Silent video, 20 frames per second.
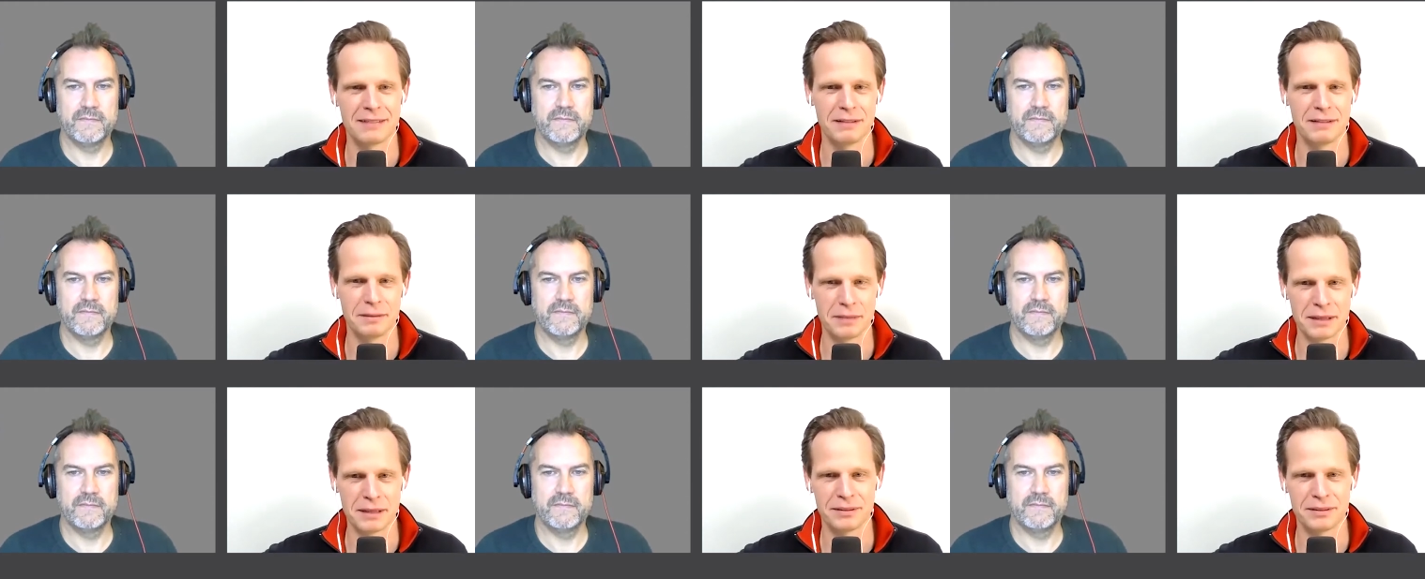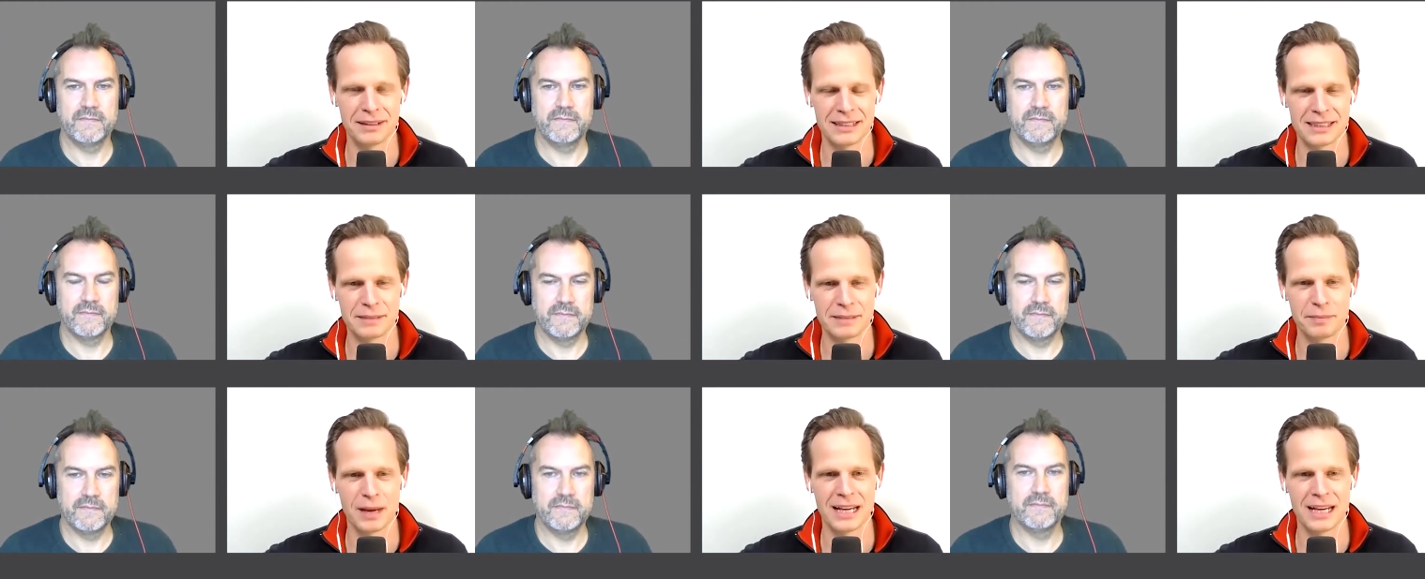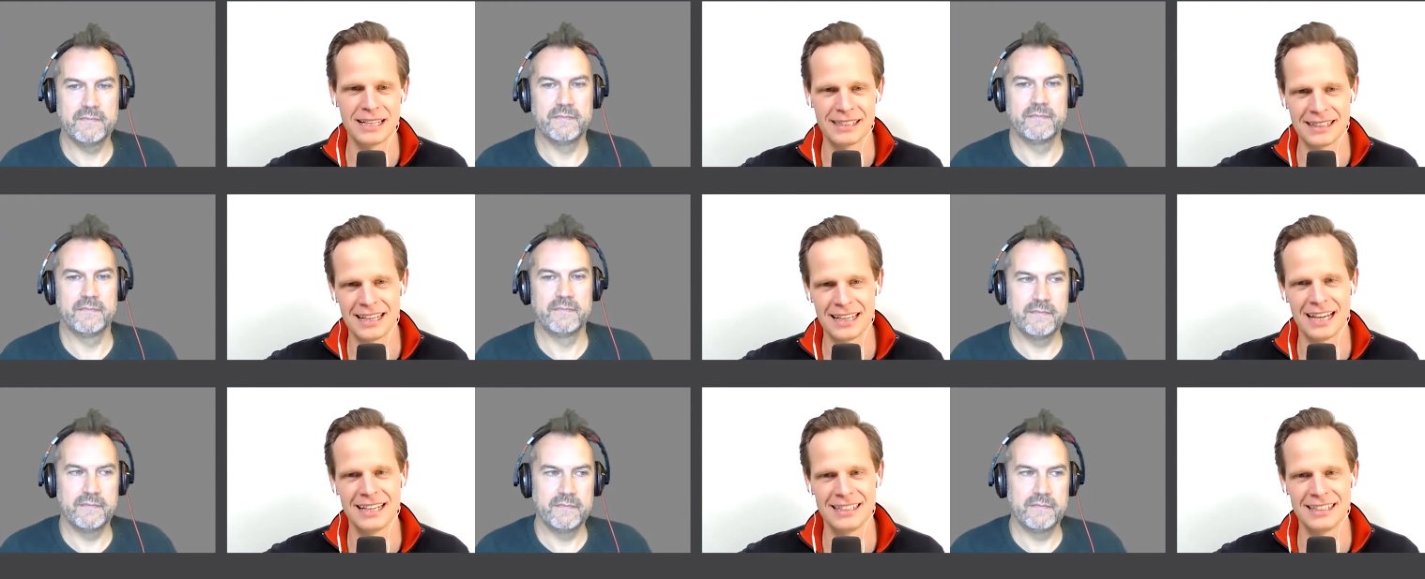Speaker 1: giving people the
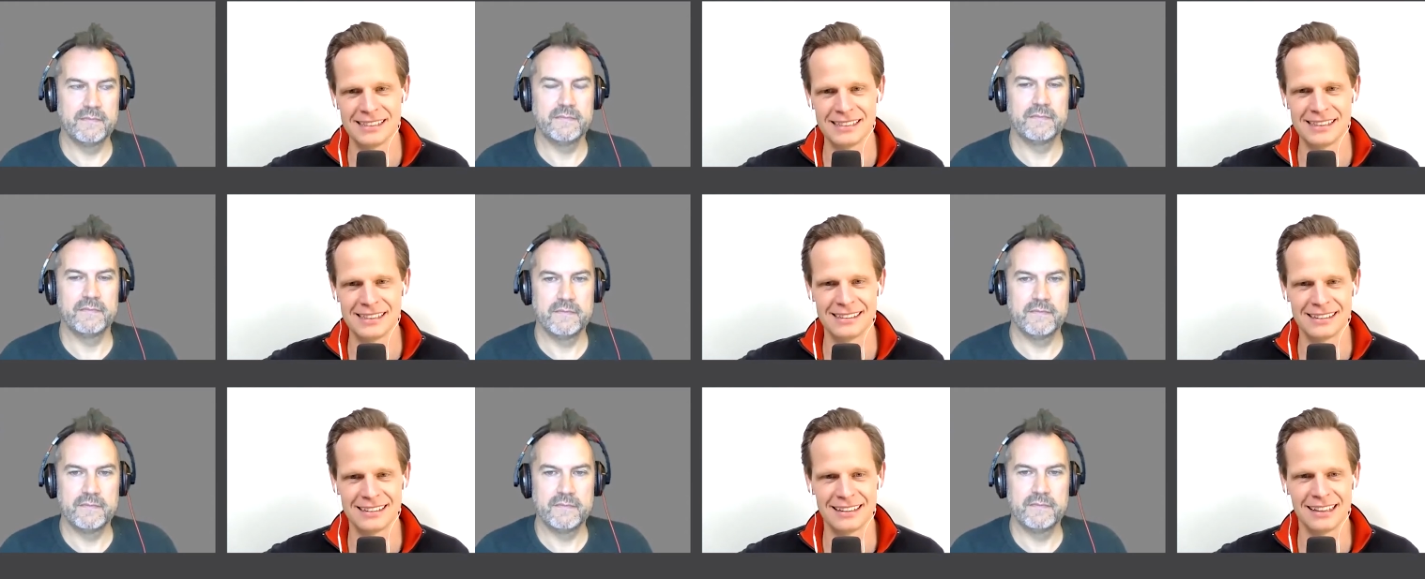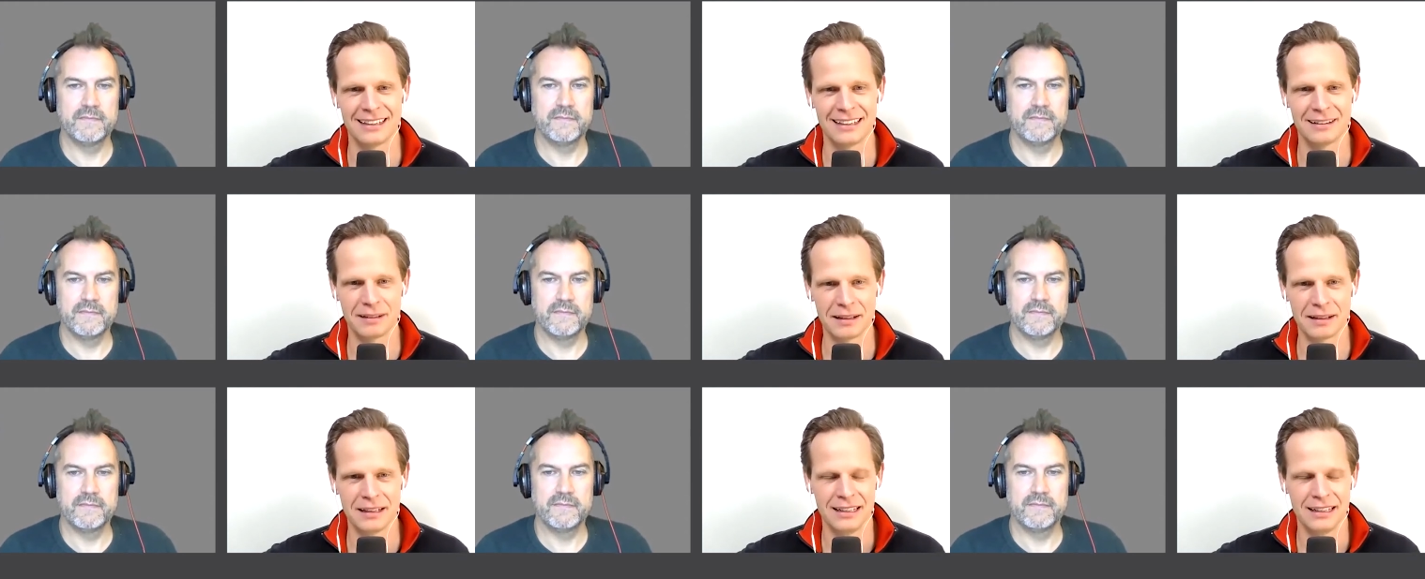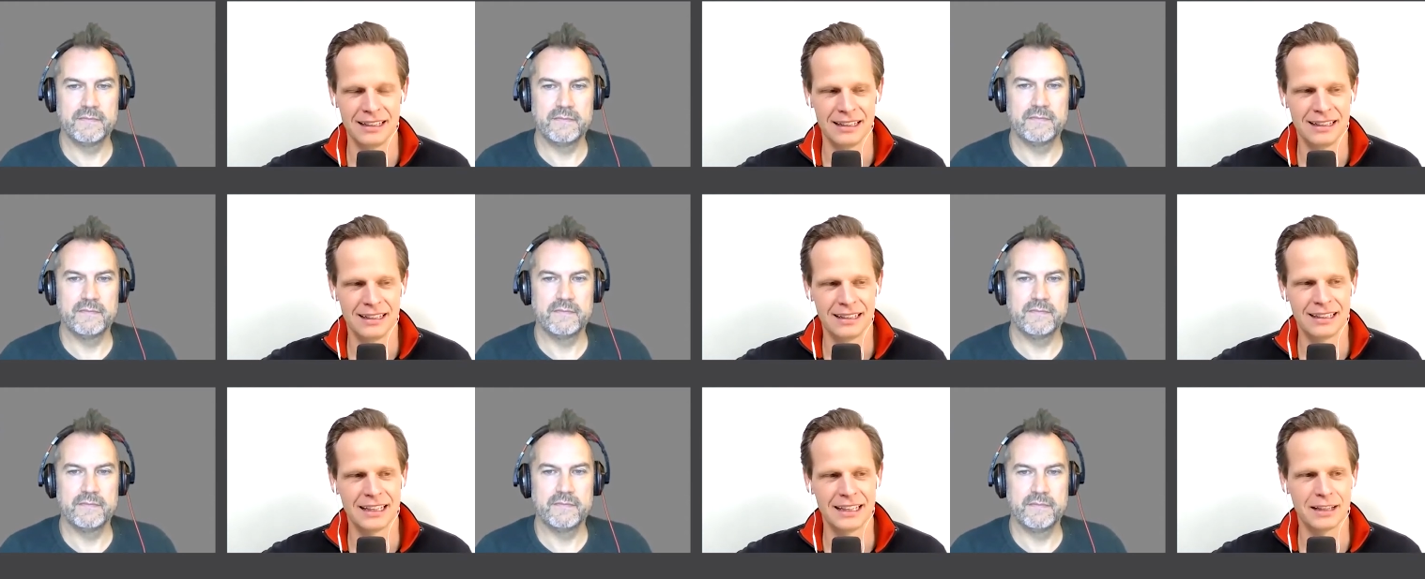space and the agency to think.
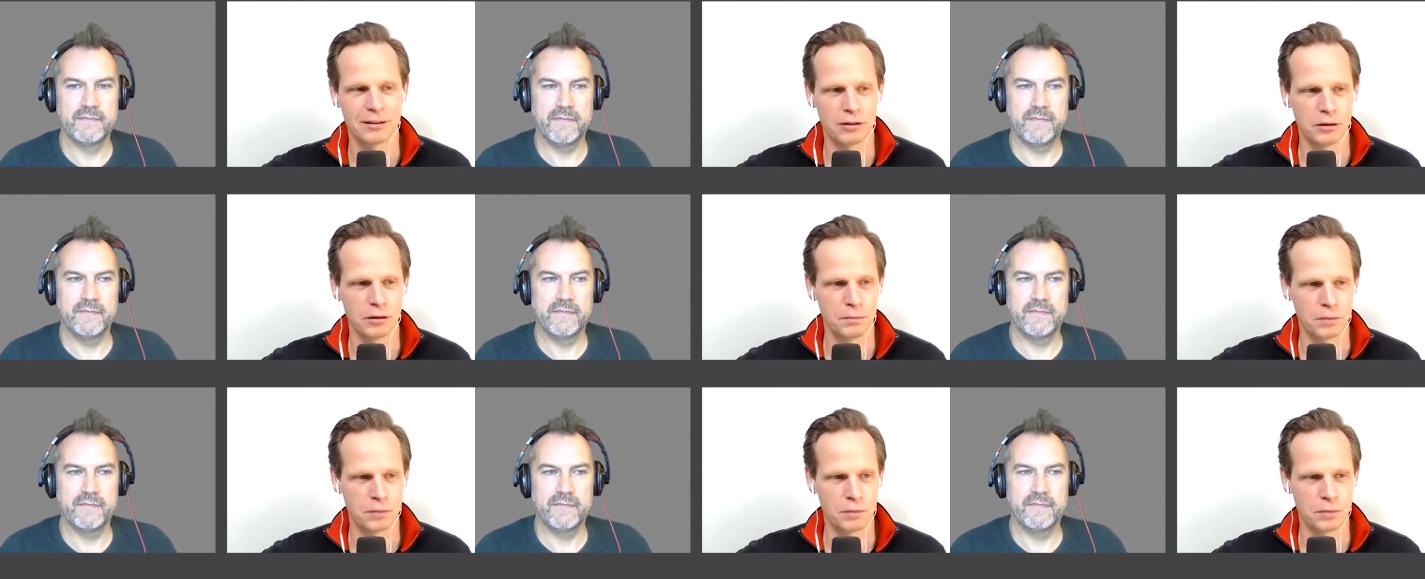think through